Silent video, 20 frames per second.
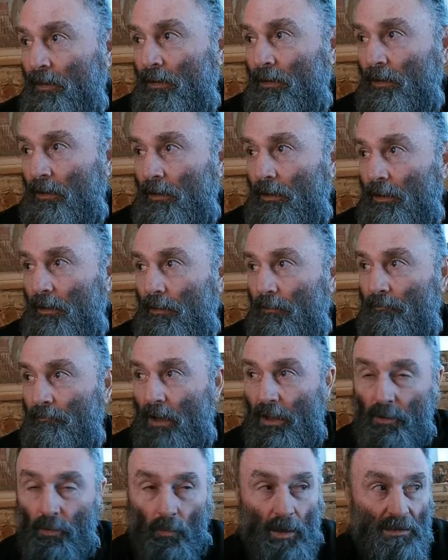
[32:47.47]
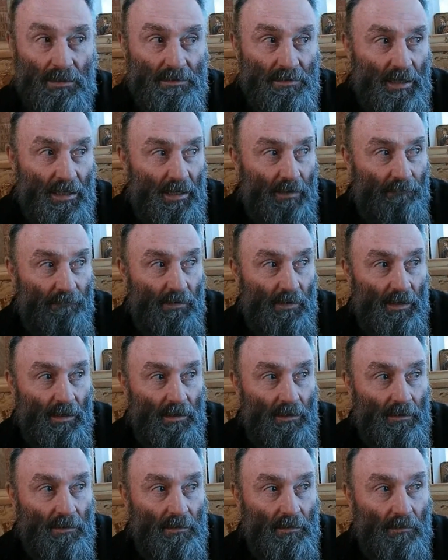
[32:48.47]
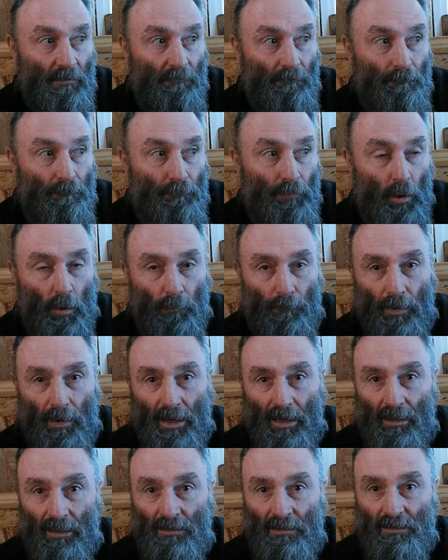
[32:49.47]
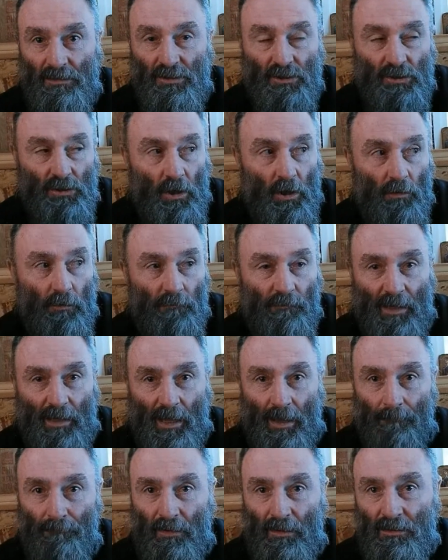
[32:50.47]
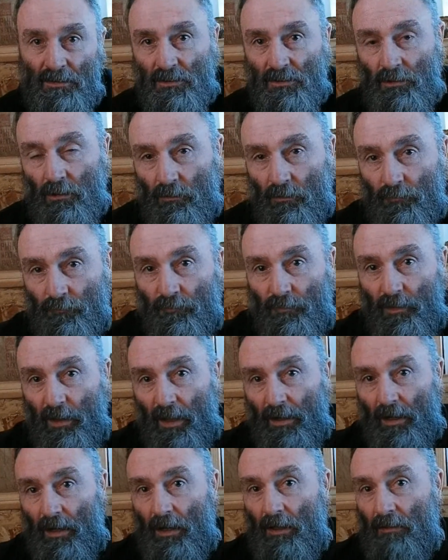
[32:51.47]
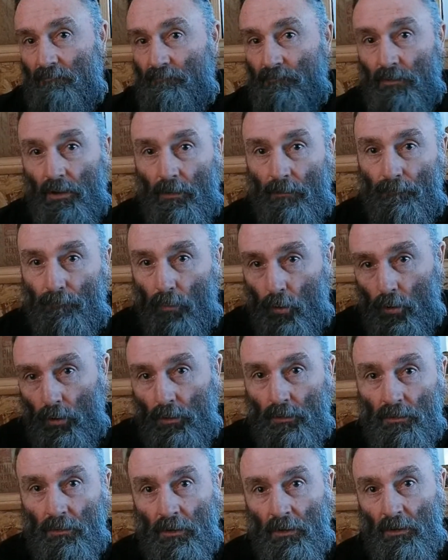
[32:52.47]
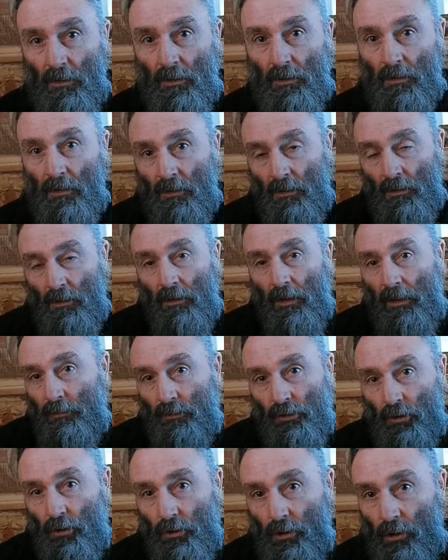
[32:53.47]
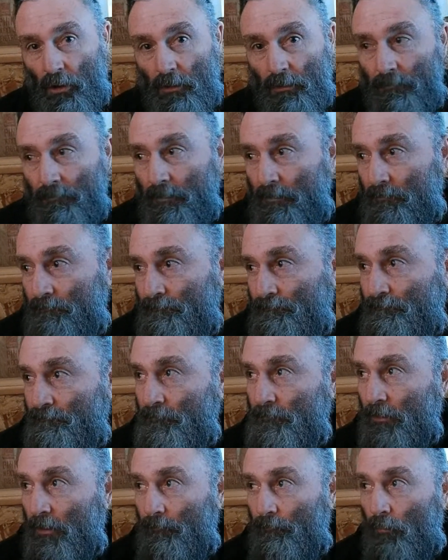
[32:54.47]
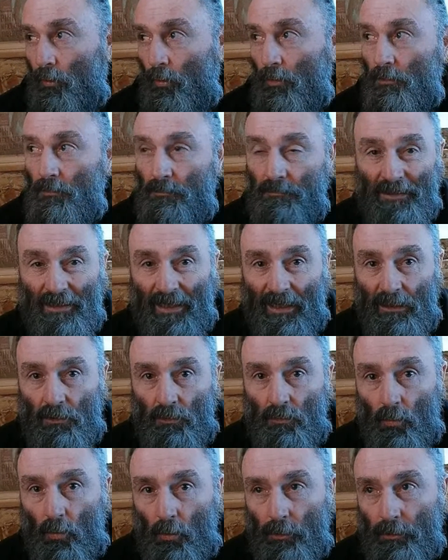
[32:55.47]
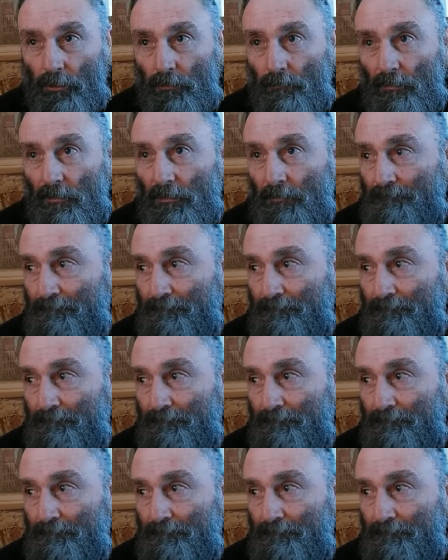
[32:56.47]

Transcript: Otherwise, I have a propane stove, camping stove that I, boil and cook on, and boil kettle water. But